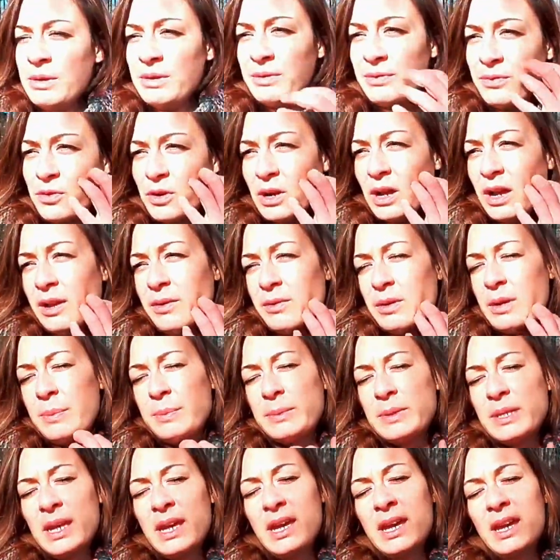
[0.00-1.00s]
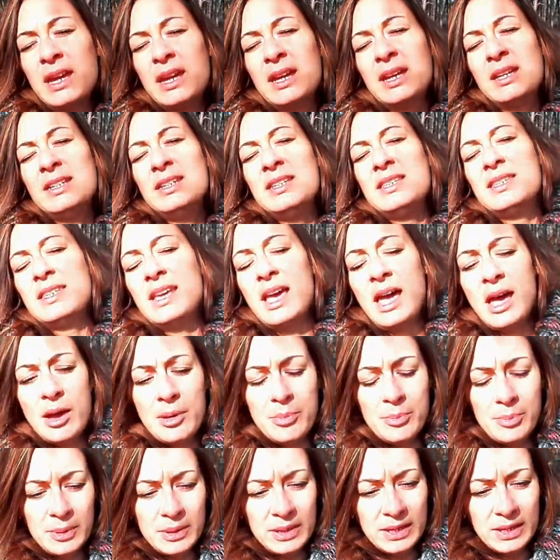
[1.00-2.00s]
before I wrap this
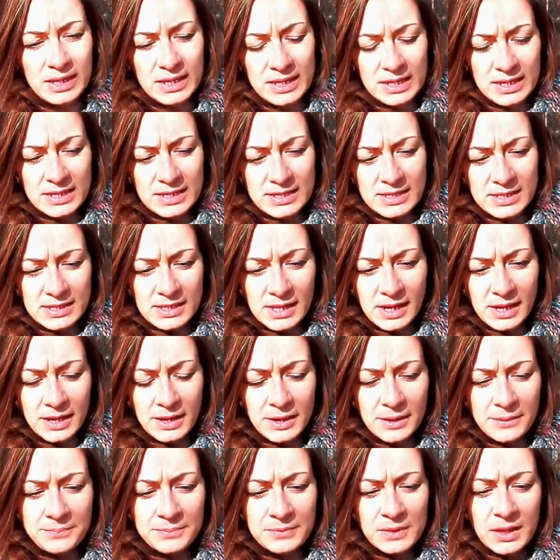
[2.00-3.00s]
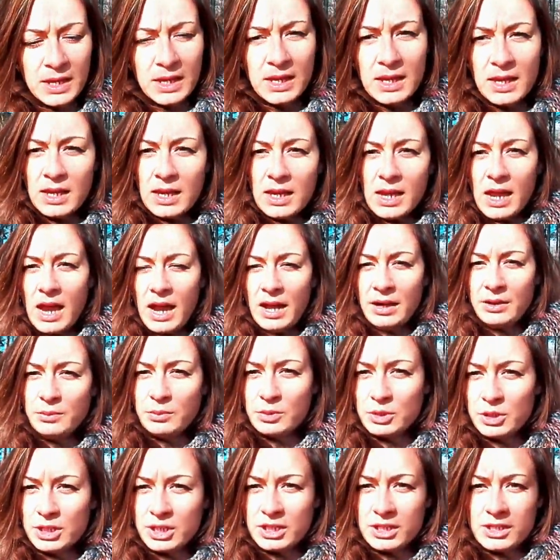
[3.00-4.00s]
up is hard
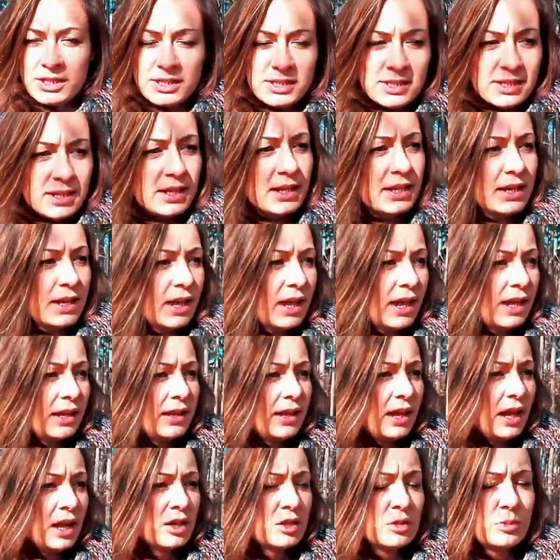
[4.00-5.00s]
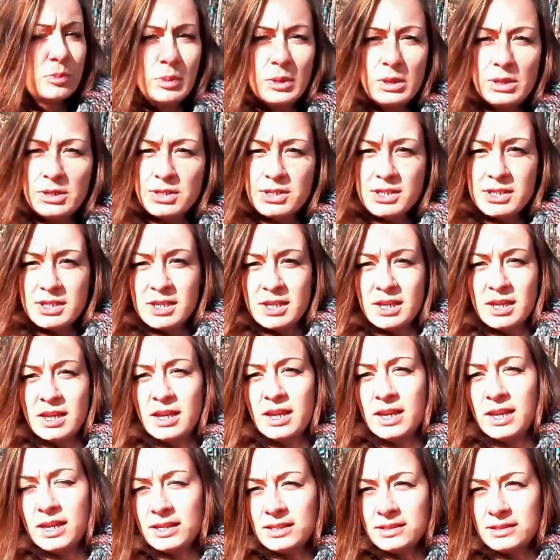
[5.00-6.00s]
workers and experts
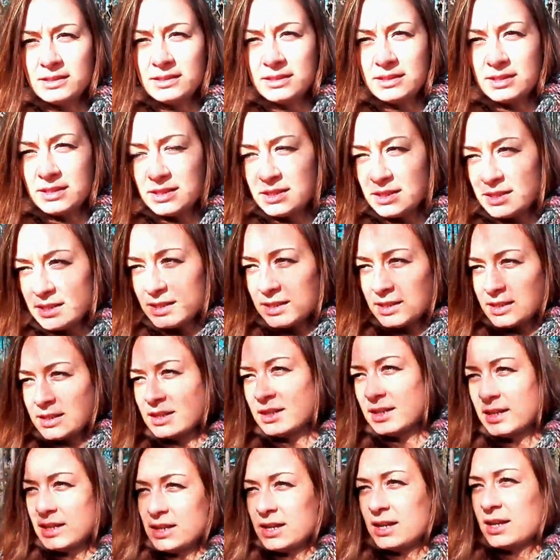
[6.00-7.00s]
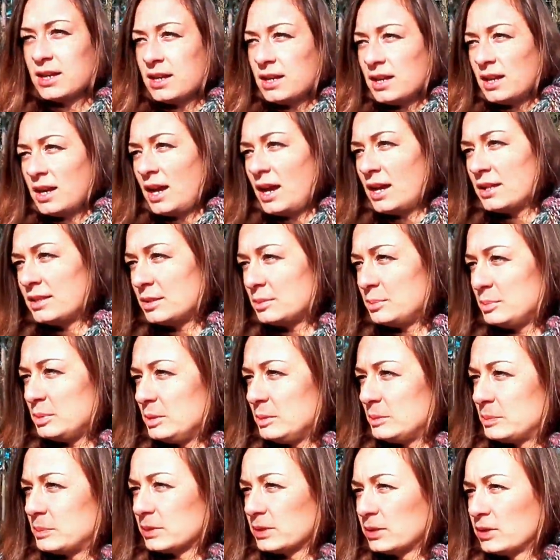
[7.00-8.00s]
and other
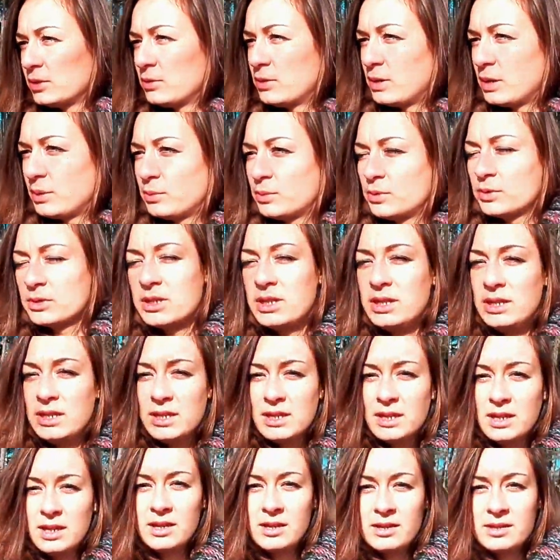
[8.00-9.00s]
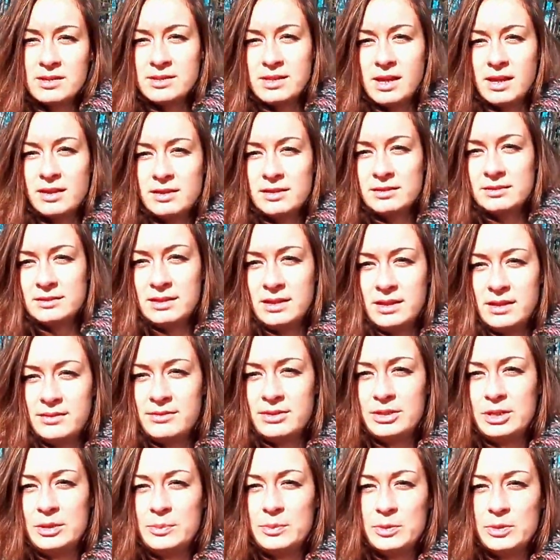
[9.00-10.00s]
people who are working silently,
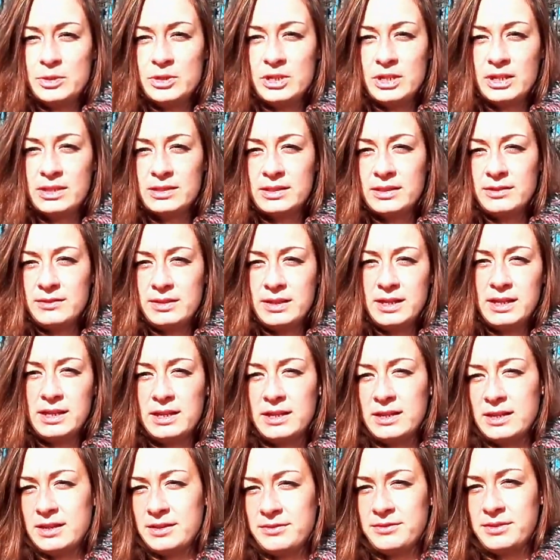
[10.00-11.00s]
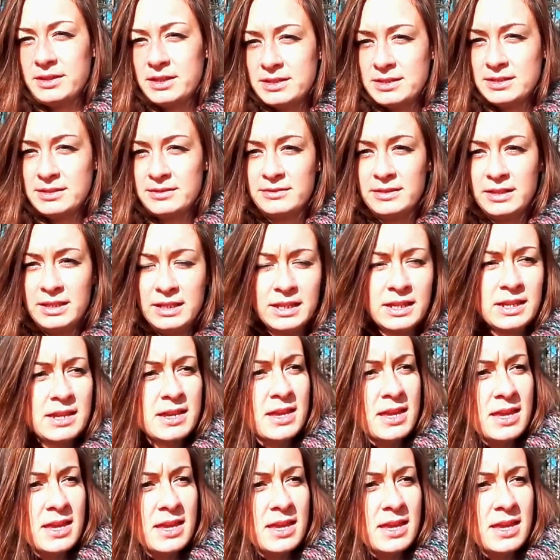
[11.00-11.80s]
very productively, effectively,